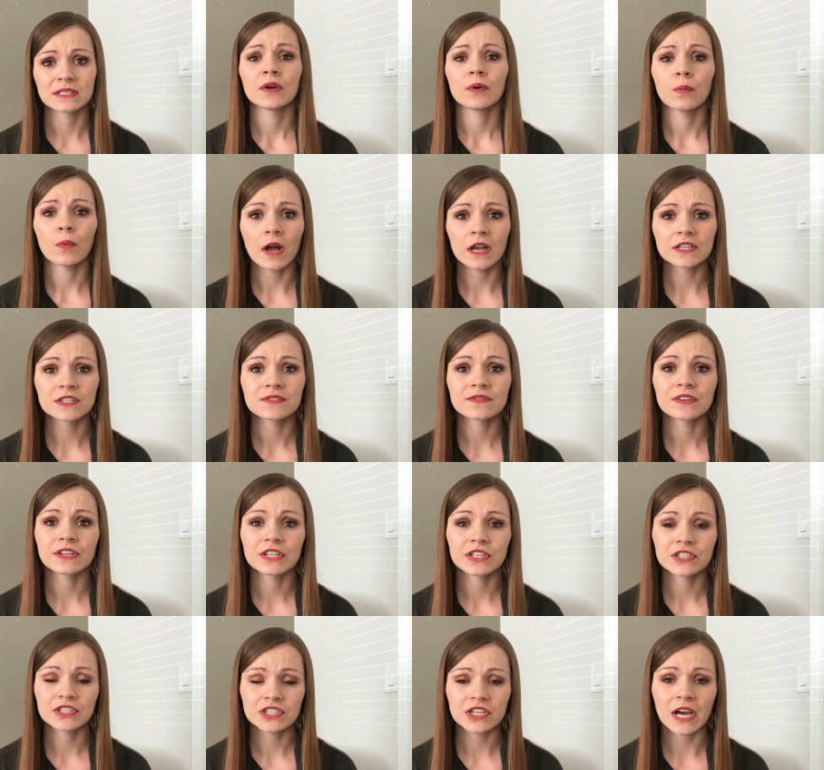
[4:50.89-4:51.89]
Watch for
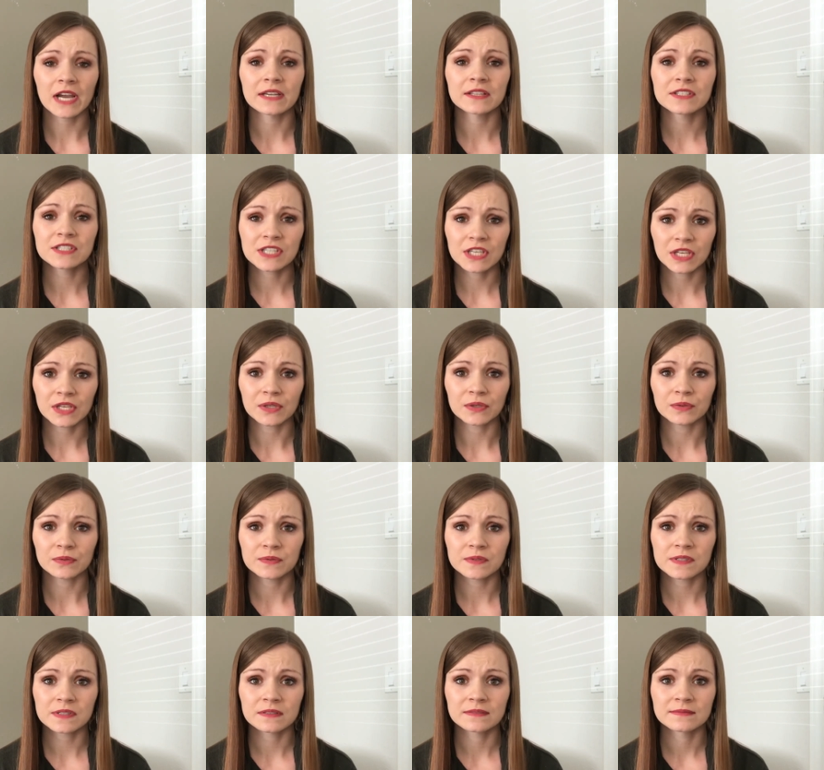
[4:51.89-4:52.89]
your child's
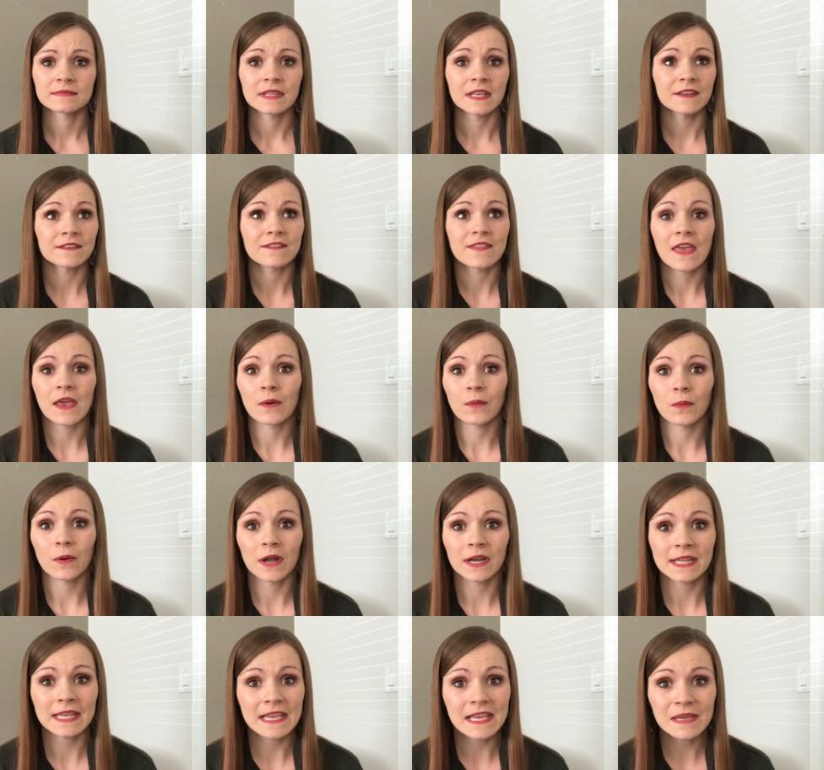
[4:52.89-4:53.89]
cues. If they
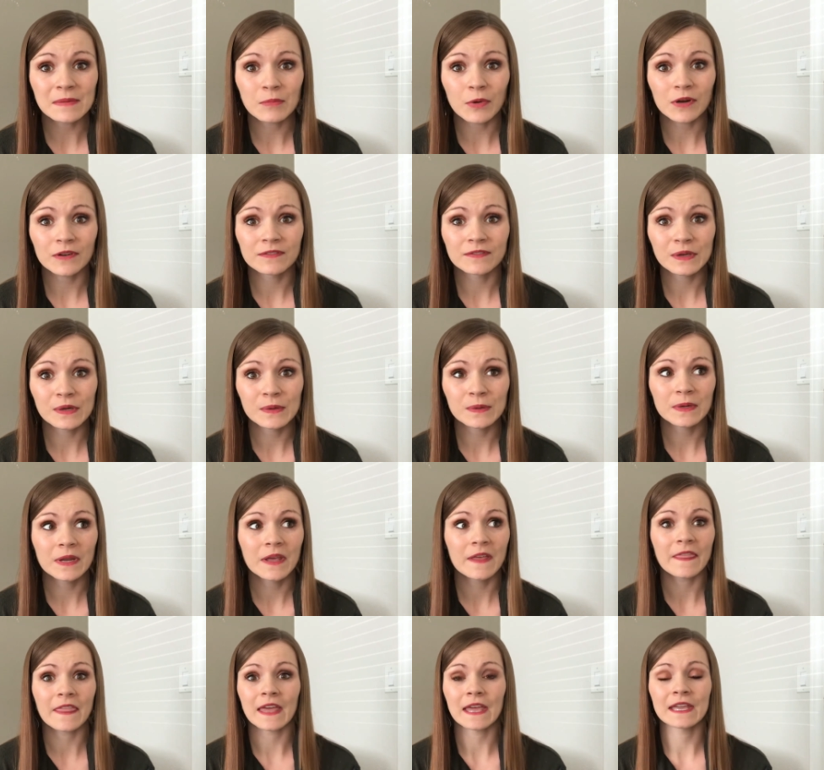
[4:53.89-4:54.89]
want to eat more food,
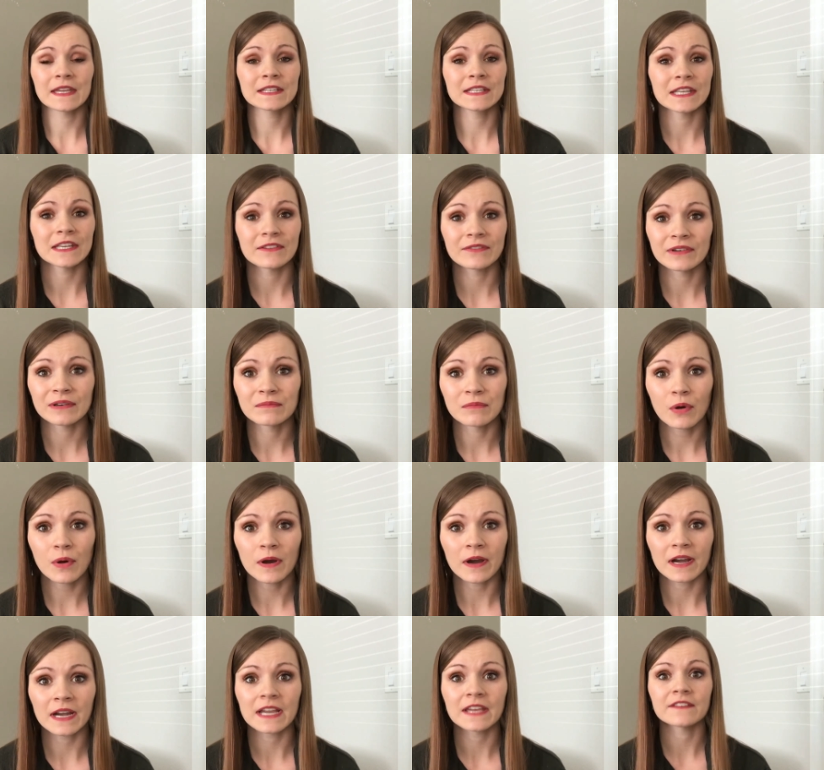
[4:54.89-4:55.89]
then give them
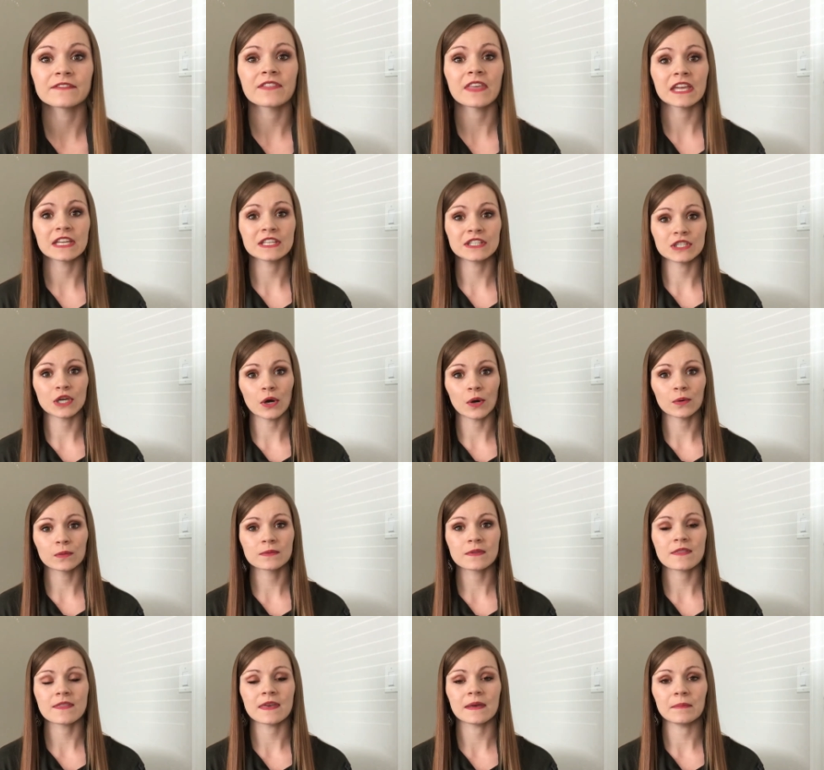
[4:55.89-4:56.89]
more. If they
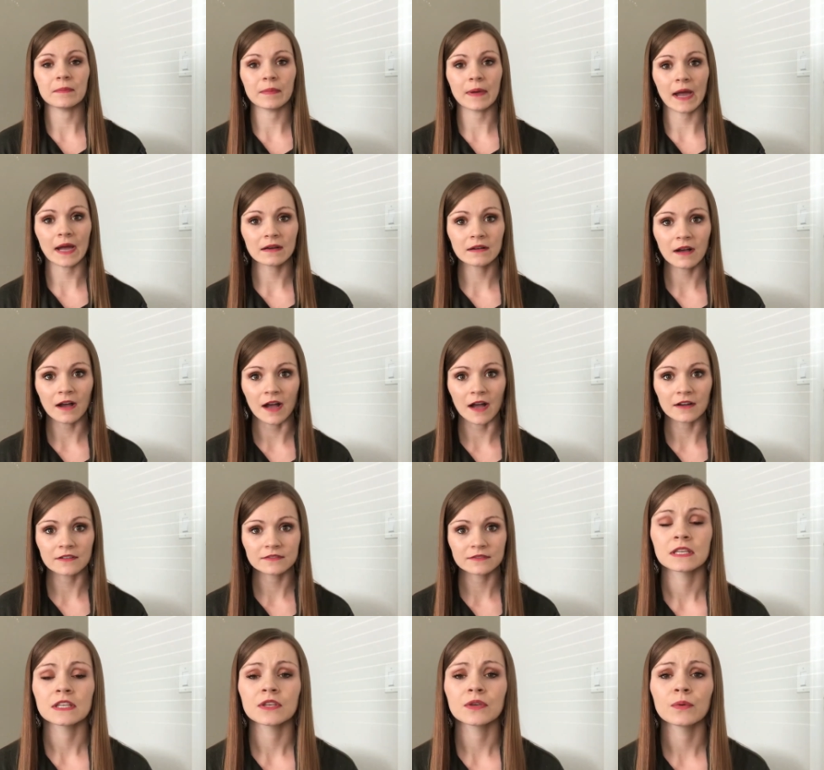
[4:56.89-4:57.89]
don't, then back off.
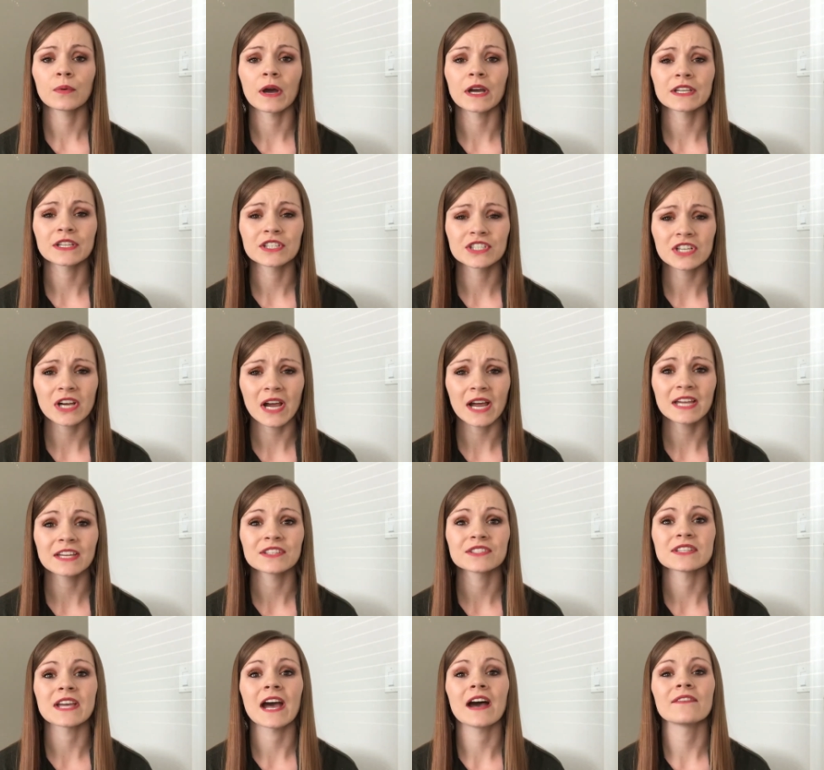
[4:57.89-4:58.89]
You want your
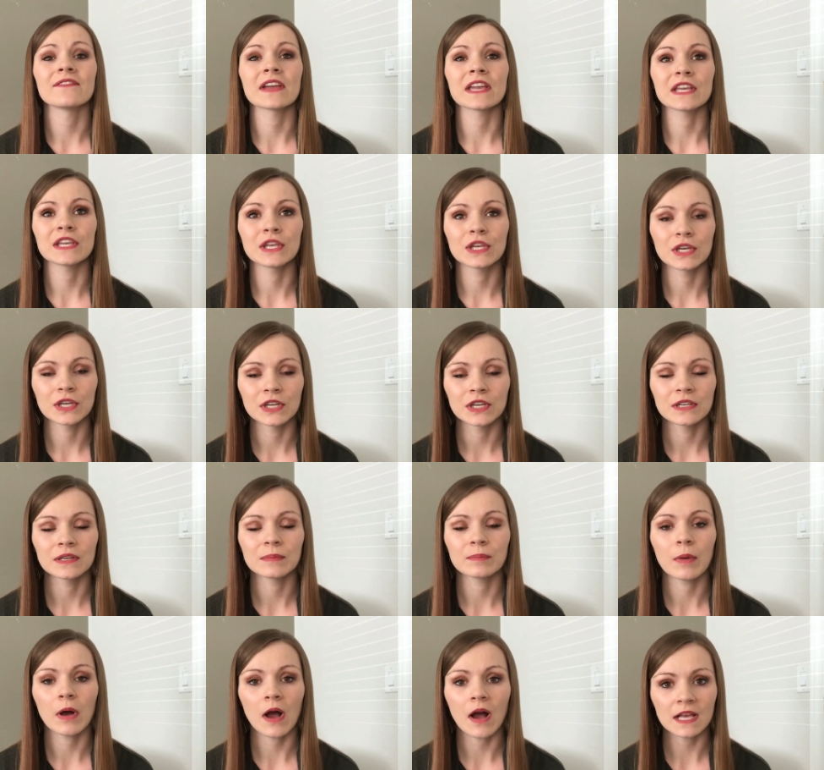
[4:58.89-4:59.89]
child to have a
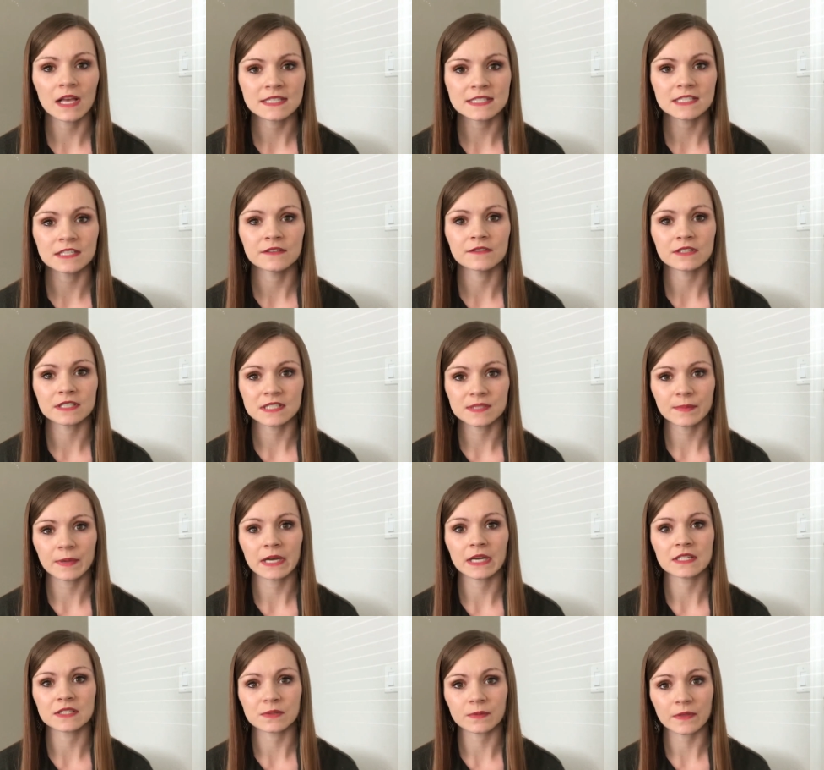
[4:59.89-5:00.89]
good, positive
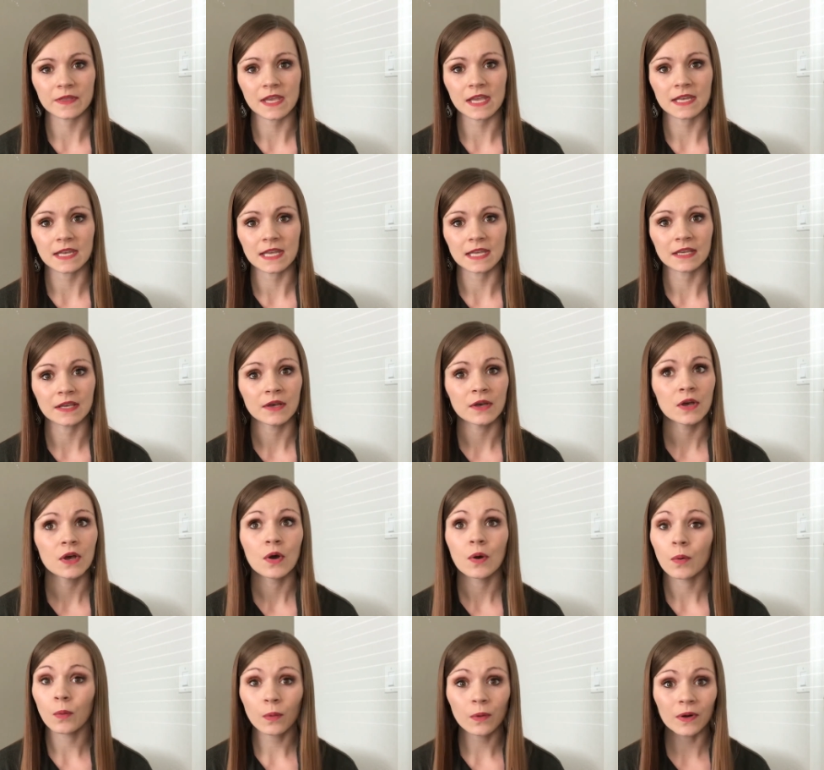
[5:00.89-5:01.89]
experience with eating,
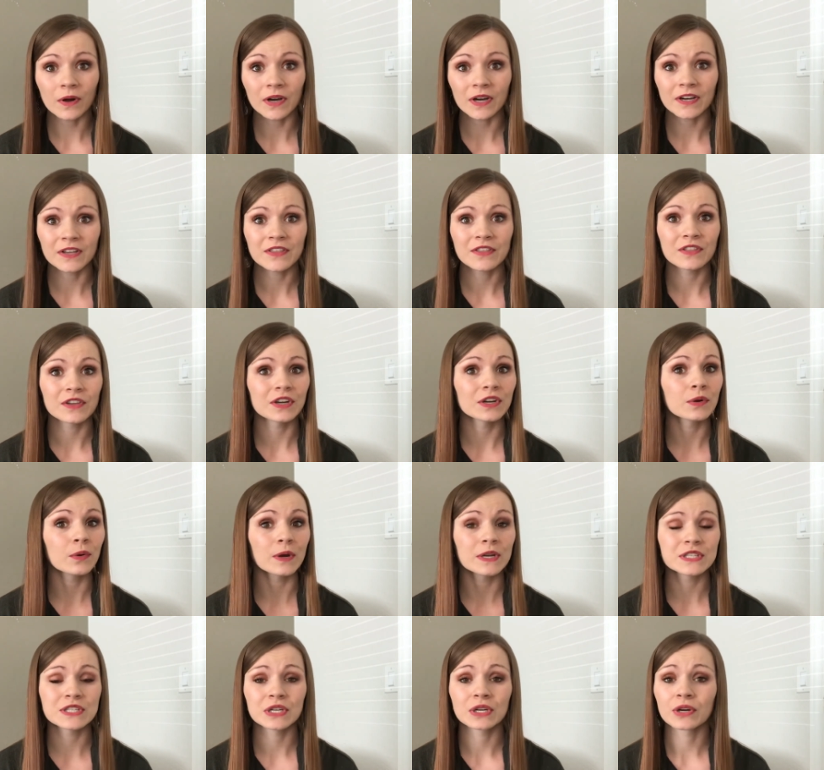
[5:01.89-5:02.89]
or they're
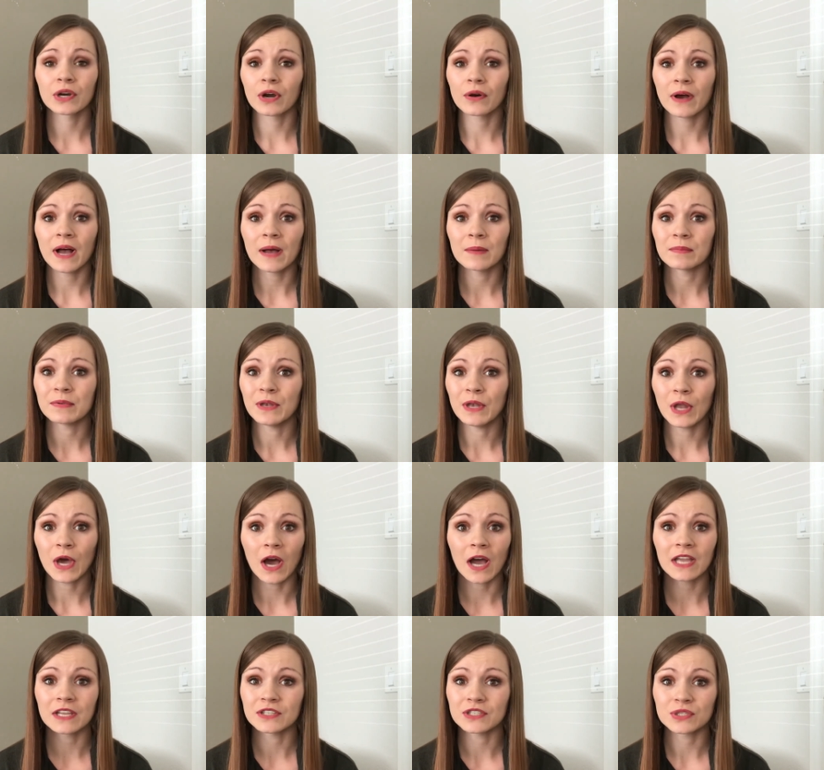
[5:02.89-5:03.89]
going to grow up
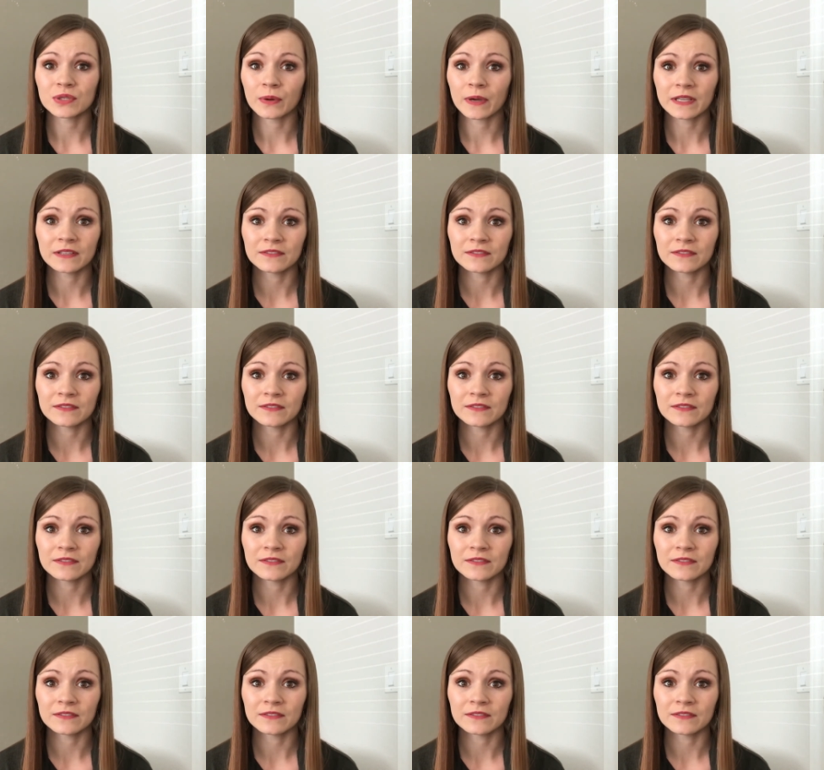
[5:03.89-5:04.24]
not enjoying